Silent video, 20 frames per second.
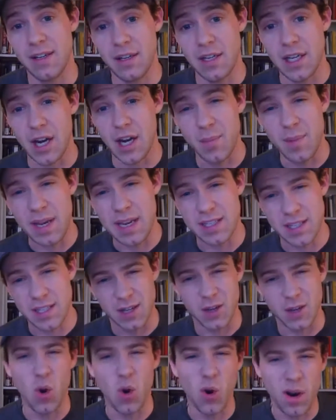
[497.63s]
because the
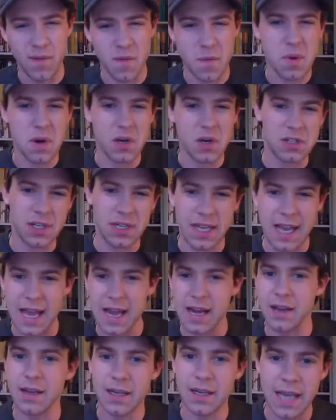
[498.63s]
core of a person
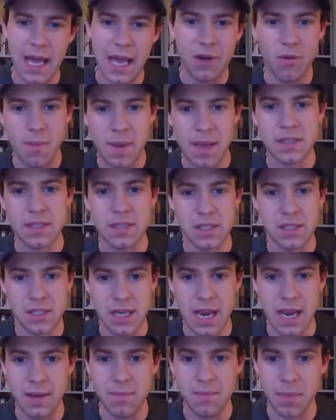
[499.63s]
kind of remains the
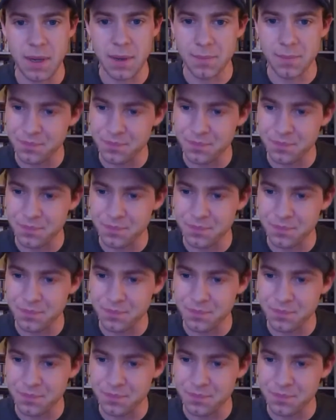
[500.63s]
same, but